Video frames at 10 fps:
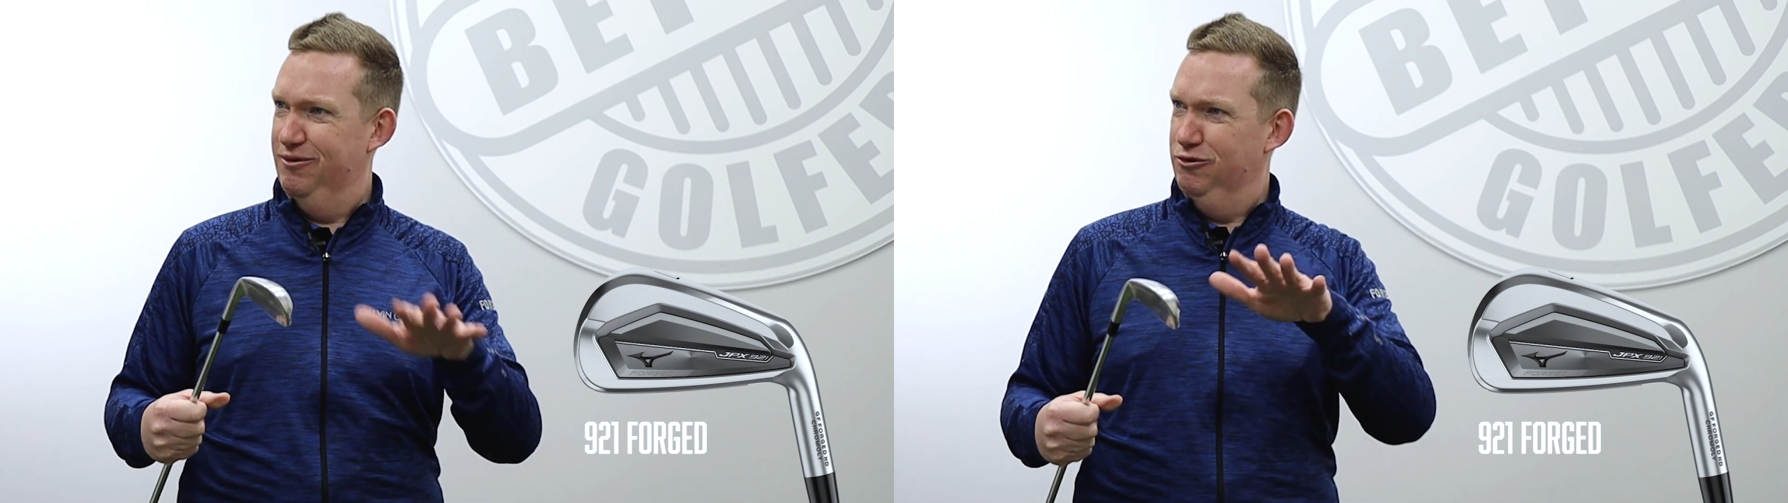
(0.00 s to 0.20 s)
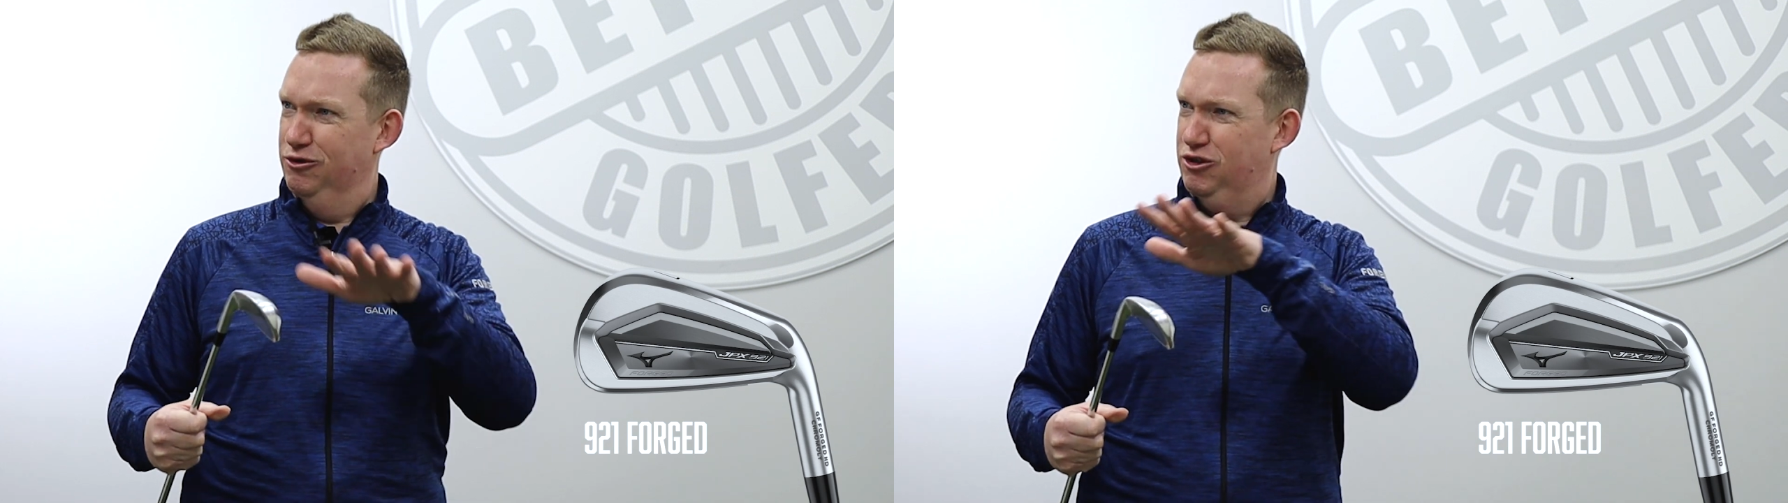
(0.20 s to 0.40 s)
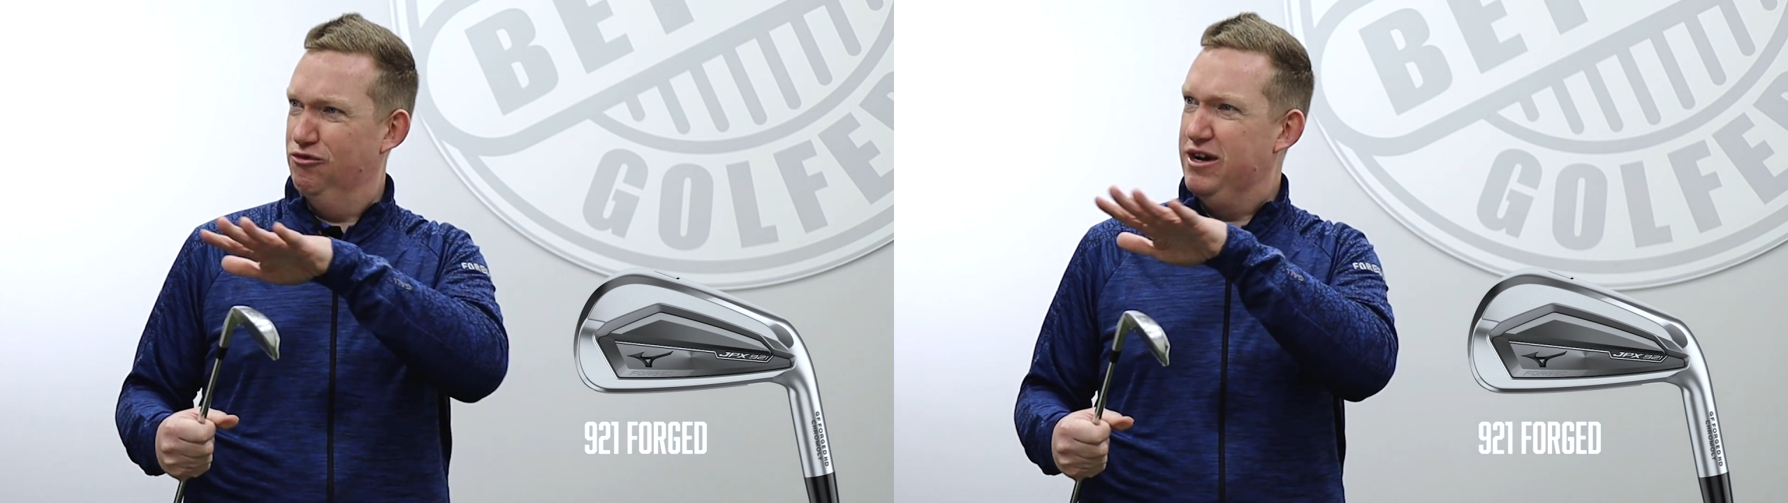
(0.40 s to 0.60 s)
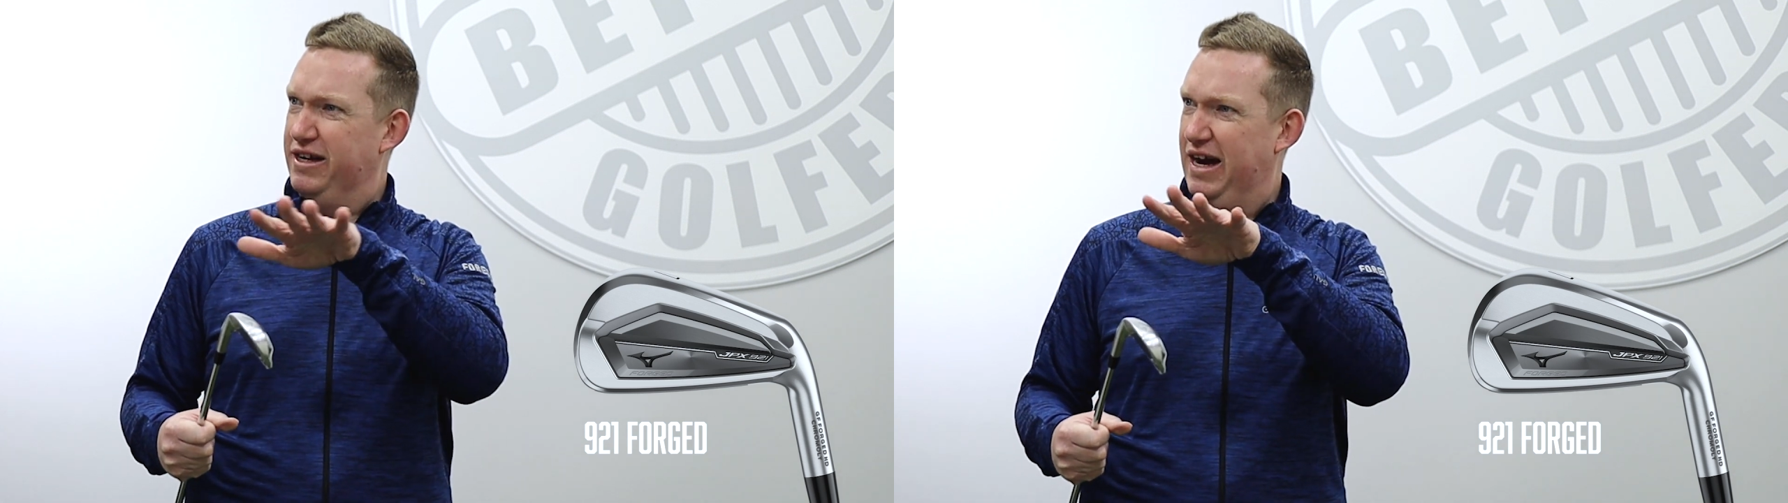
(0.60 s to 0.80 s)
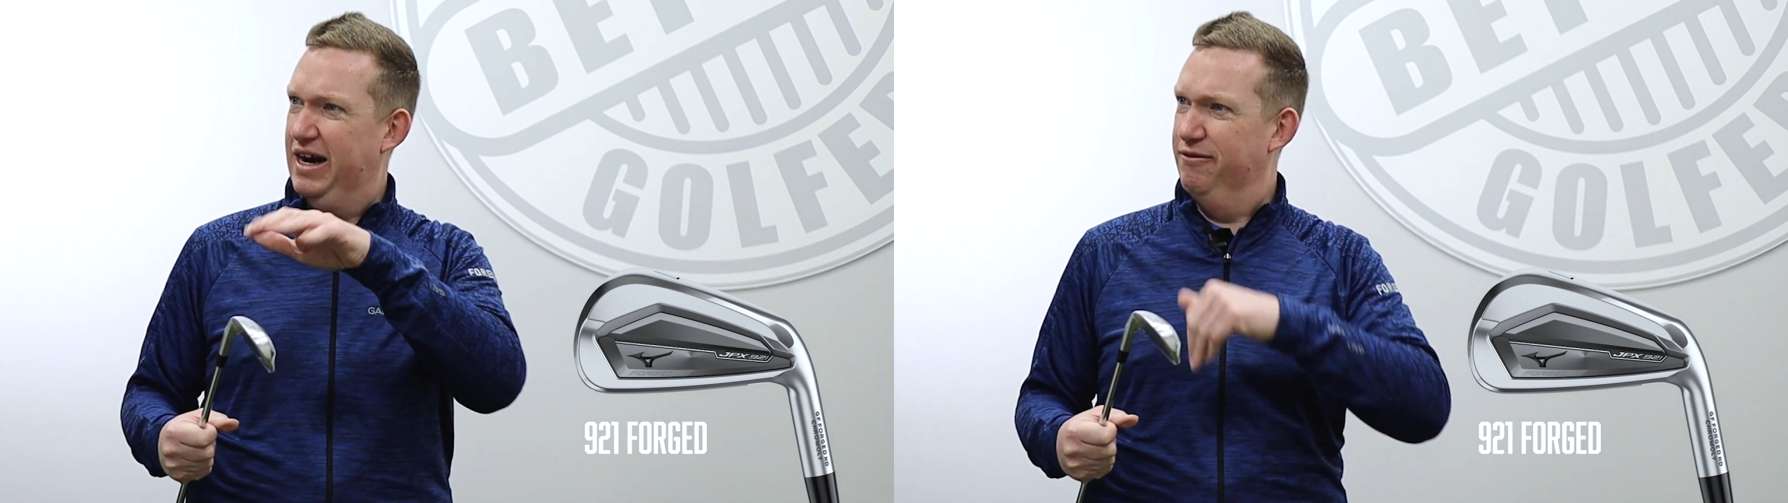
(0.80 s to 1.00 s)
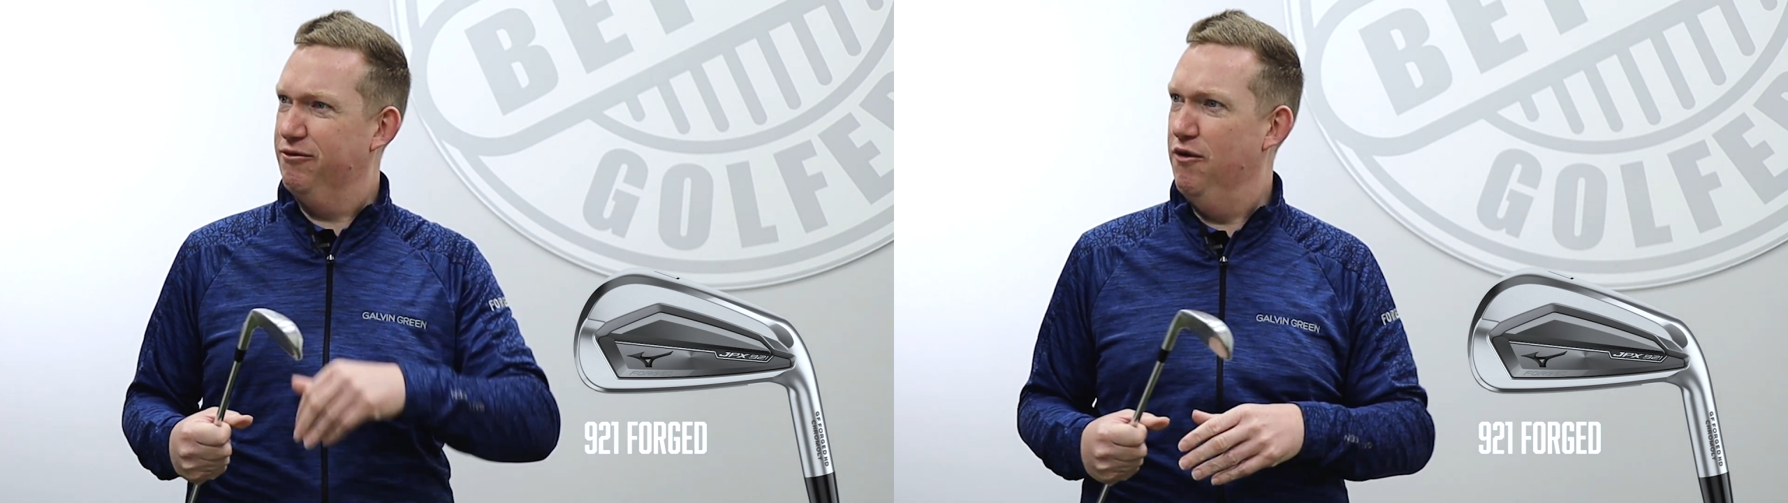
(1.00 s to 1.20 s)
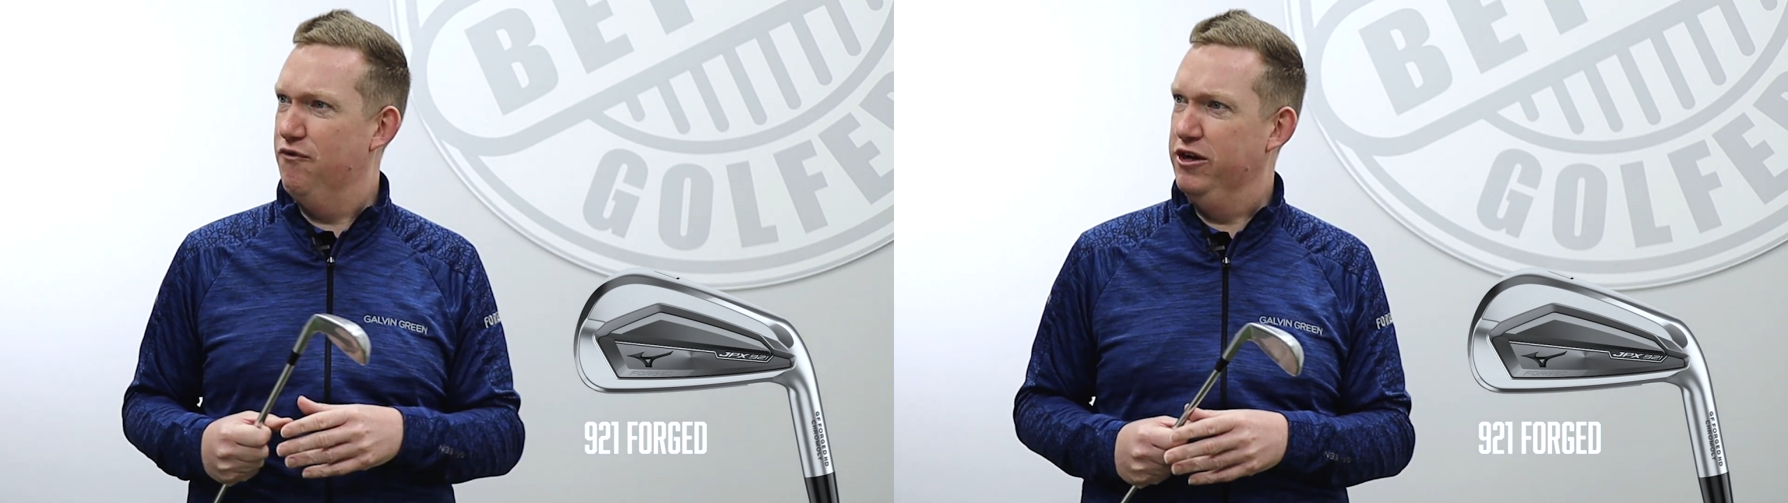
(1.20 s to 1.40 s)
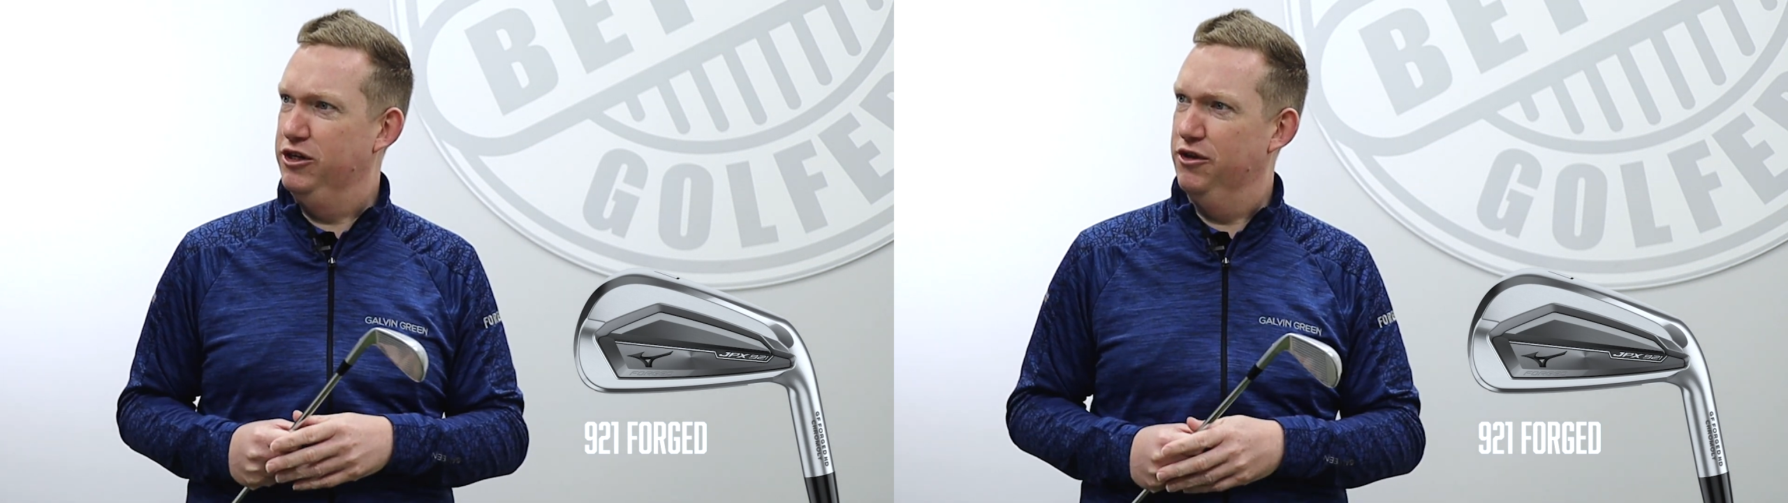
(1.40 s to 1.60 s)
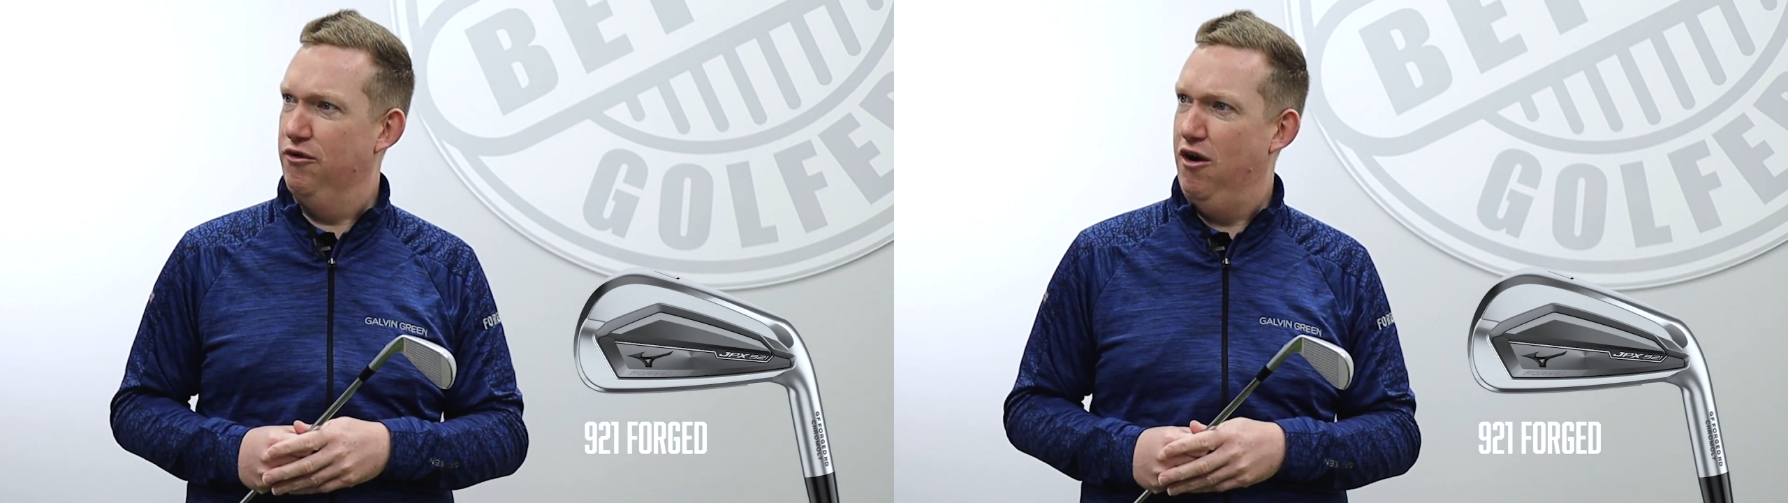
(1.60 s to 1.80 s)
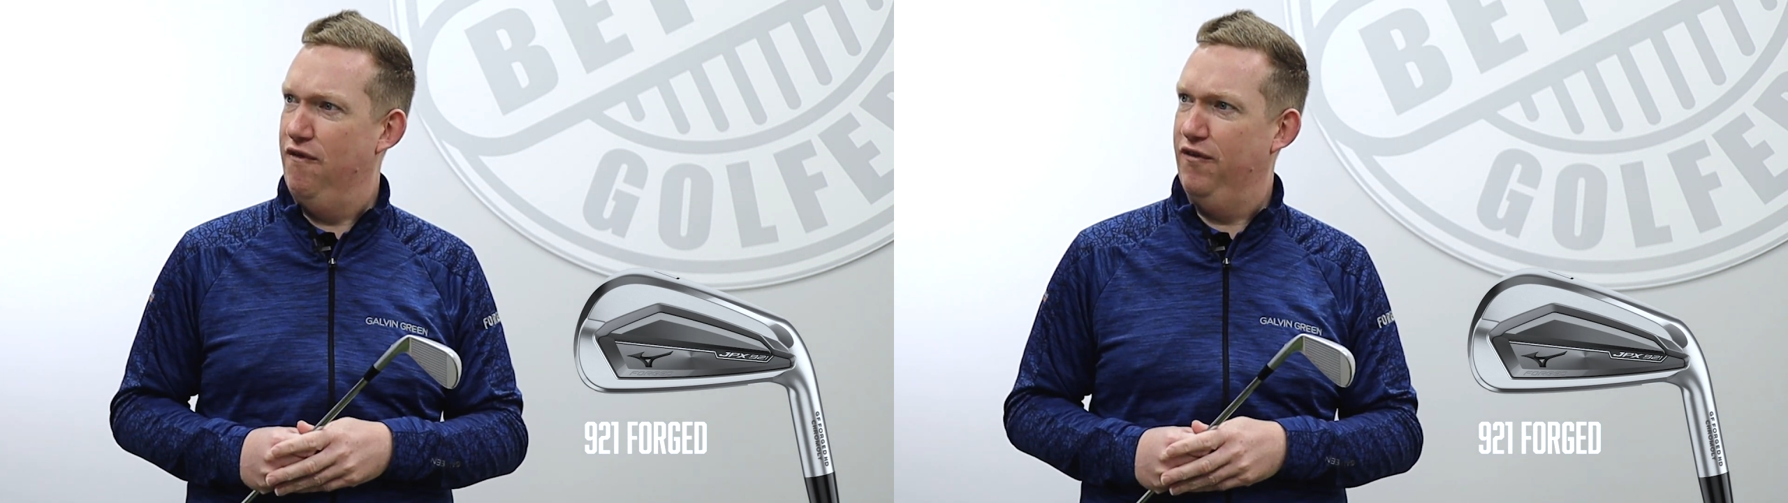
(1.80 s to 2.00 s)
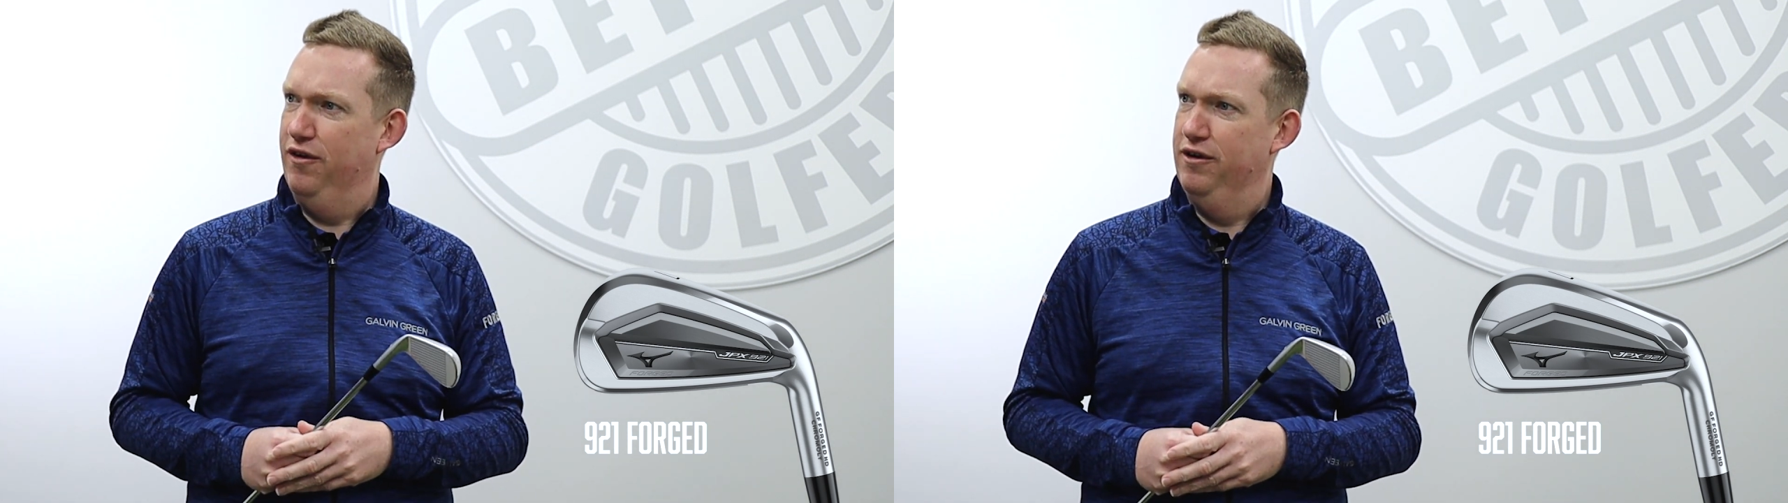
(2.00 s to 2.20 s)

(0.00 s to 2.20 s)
those three kind of cover each other off.